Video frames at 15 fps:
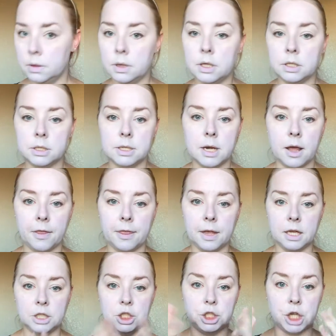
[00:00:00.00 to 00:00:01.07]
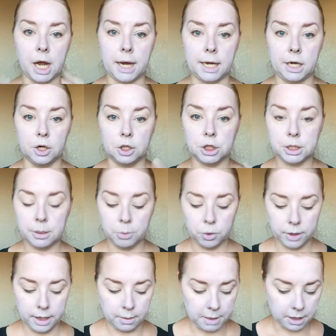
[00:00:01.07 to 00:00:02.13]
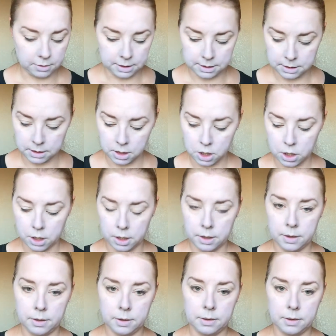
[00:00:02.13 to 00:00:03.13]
There's nothing shiny or shimmery about this look.